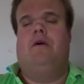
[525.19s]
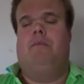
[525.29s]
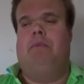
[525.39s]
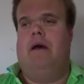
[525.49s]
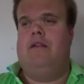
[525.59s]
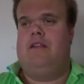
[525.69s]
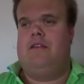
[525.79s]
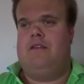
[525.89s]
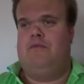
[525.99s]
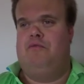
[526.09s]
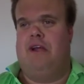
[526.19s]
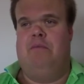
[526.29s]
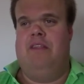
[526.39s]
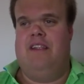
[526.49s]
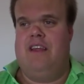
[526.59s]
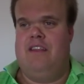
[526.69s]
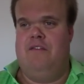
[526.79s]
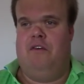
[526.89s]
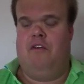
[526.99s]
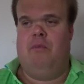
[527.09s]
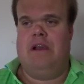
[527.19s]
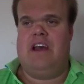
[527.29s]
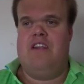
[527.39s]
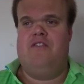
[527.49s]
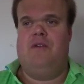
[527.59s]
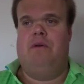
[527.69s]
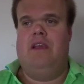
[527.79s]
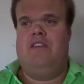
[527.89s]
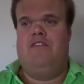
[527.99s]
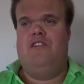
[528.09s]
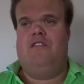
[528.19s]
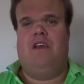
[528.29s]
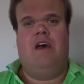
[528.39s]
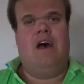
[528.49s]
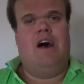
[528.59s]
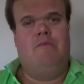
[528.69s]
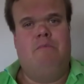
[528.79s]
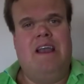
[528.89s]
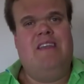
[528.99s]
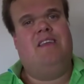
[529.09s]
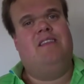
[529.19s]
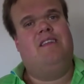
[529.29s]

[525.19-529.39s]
about rugby that doesn't involve my country, but it's just amazing.